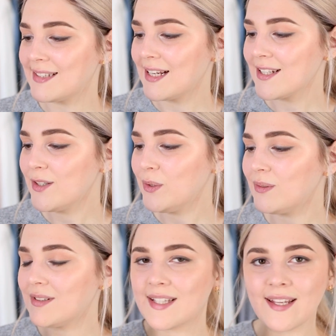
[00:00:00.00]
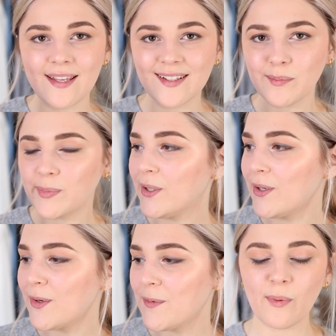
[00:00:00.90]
It's actually called teal blue.